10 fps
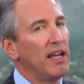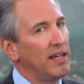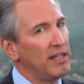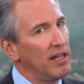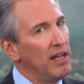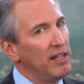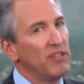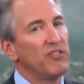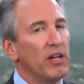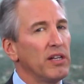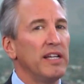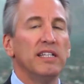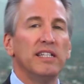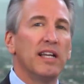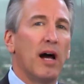and this young lady
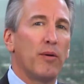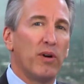did not